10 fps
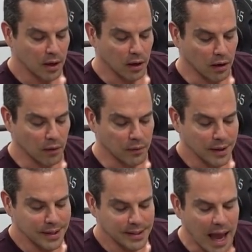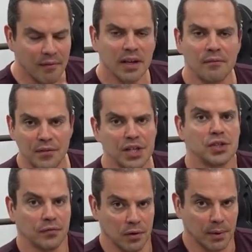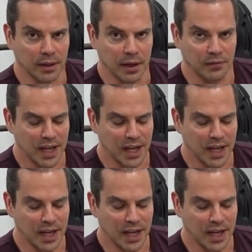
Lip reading: of having a vision for my life,